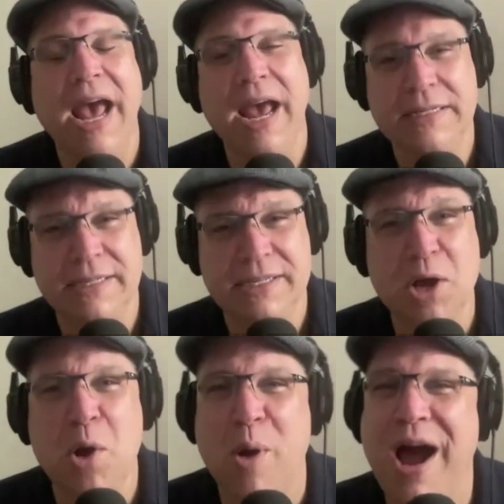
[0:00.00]
And
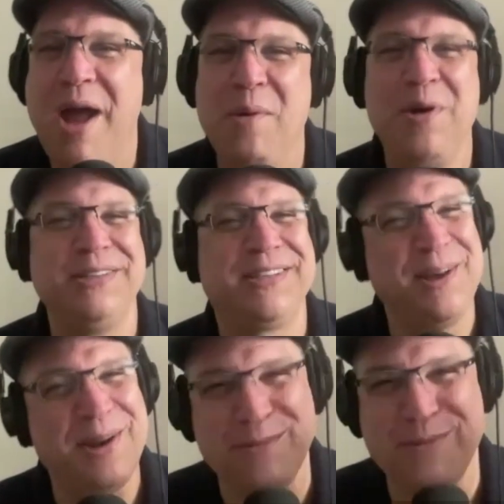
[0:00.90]
so I was
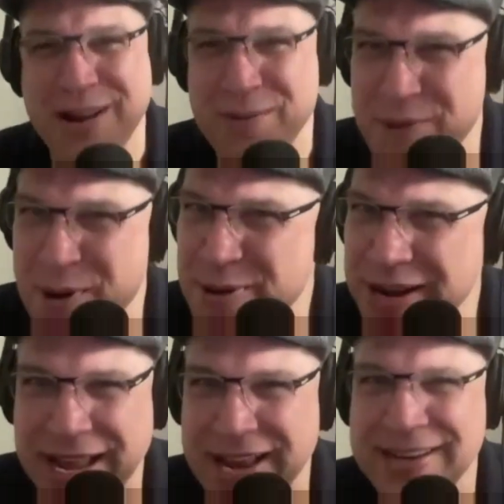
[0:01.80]
on a rocky road
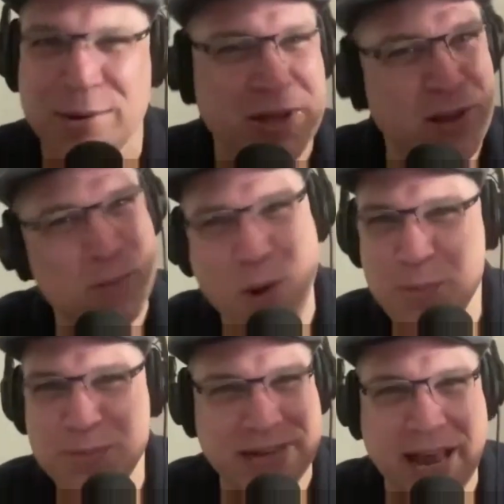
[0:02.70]
again. I was on the
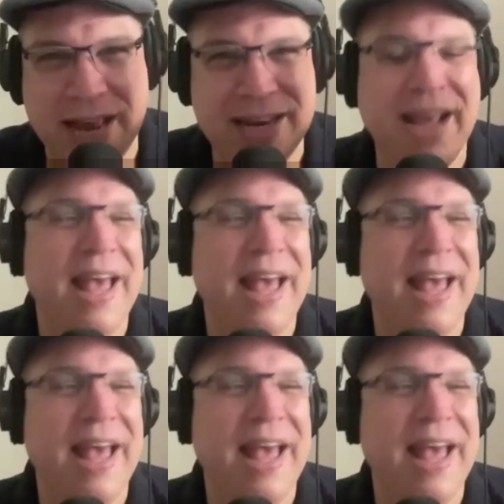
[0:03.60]
ropes again.